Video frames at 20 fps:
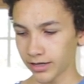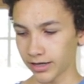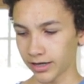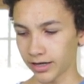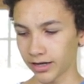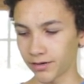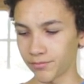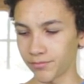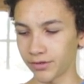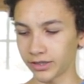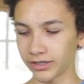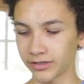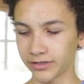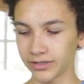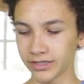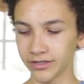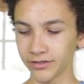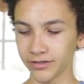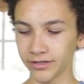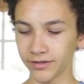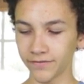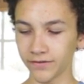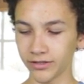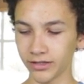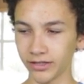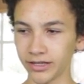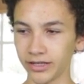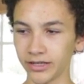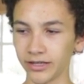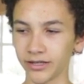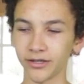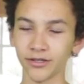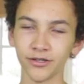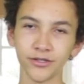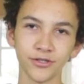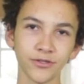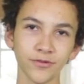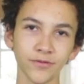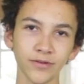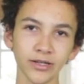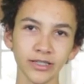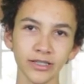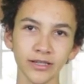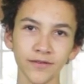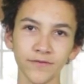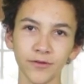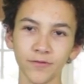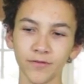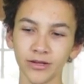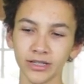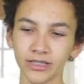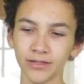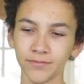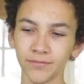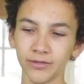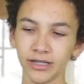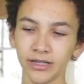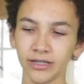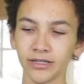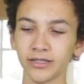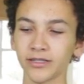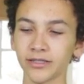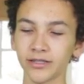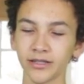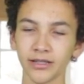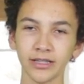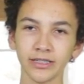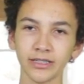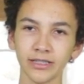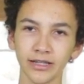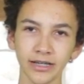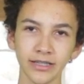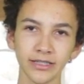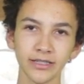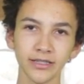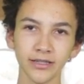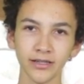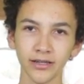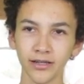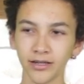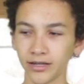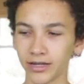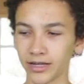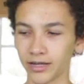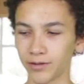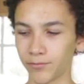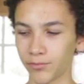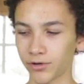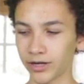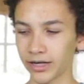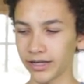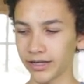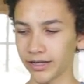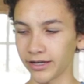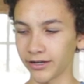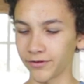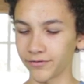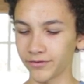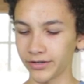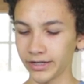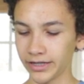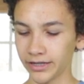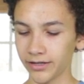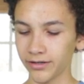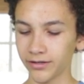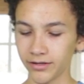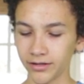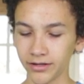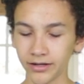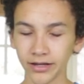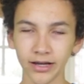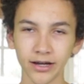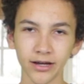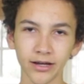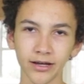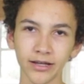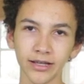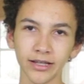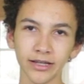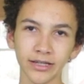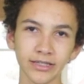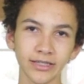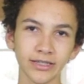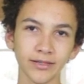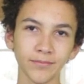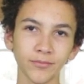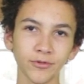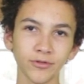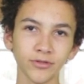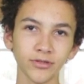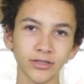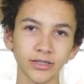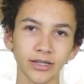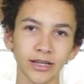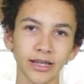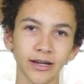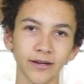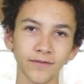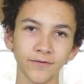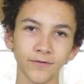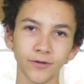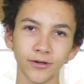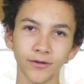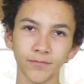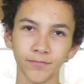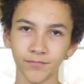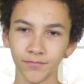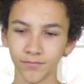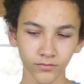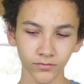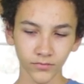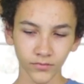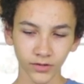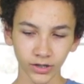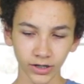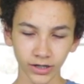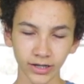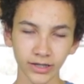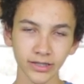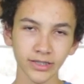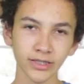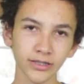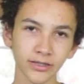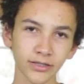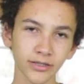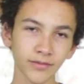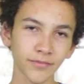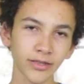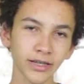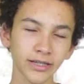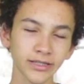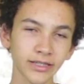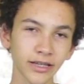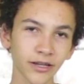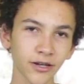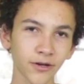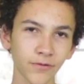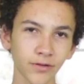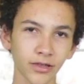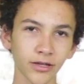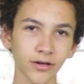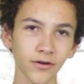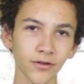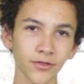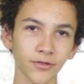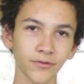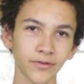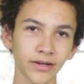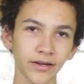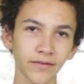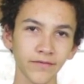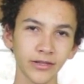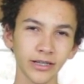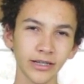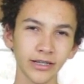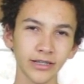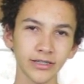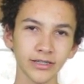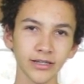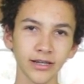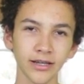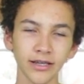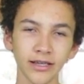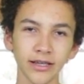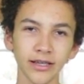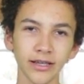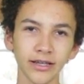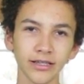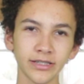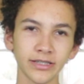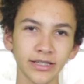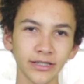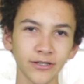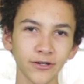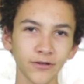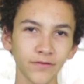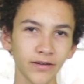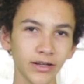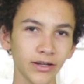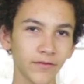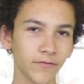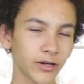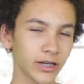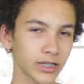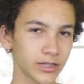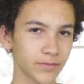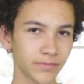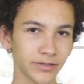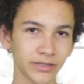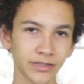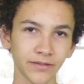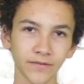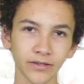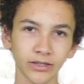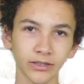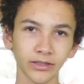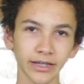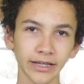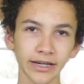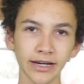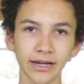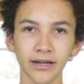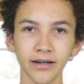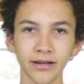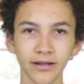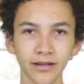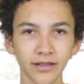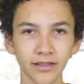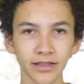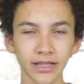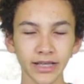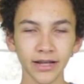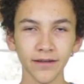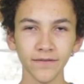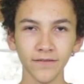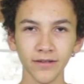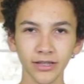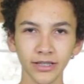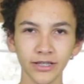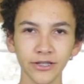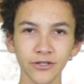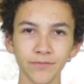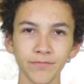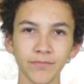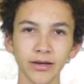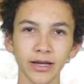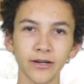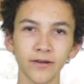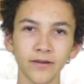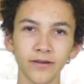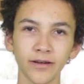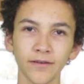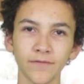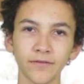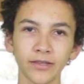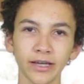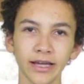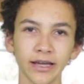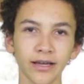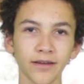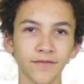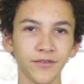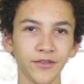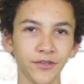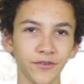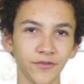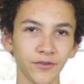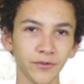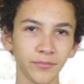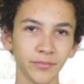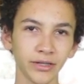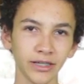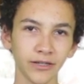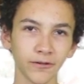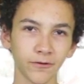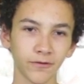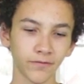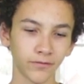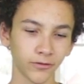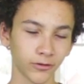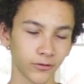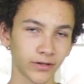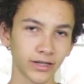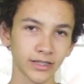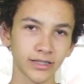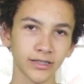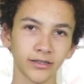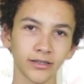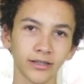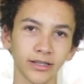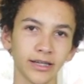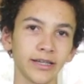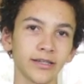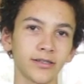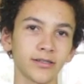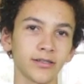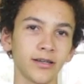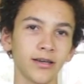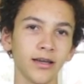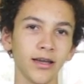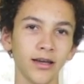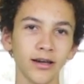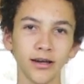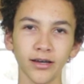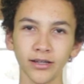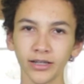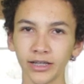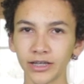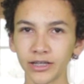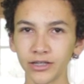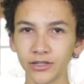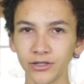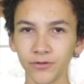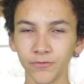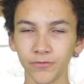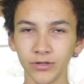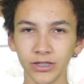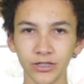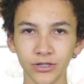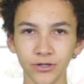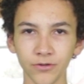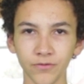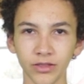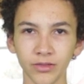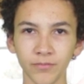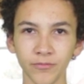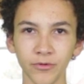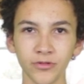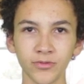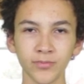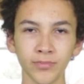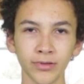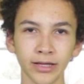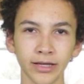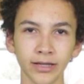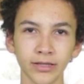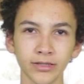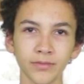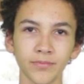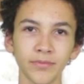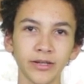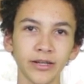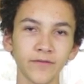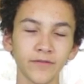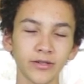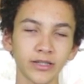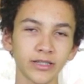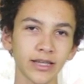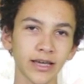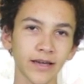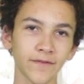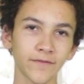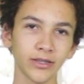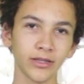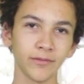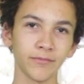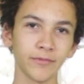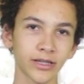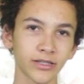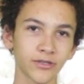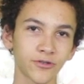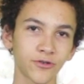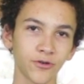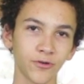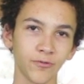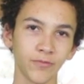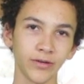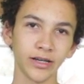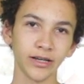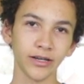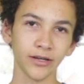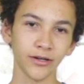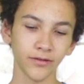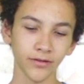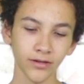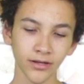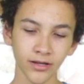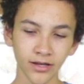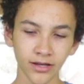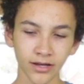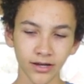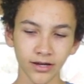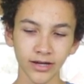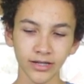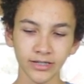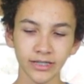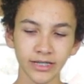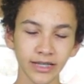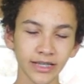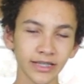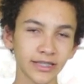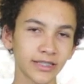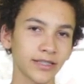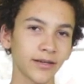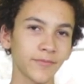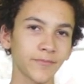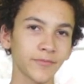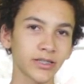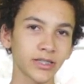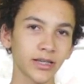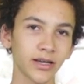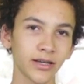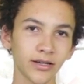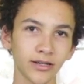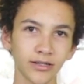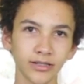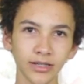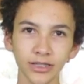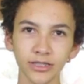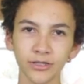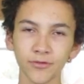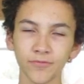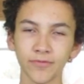but they're still definitely a good choice if you want something just that's nice and bright and green and is simple to care for. Some things that go with all three of these is they don't need very specific lighting. They definitely do better if they have UVB or fluorescent light, like you would do with most plants, but even just having them next to a window to get some sun, not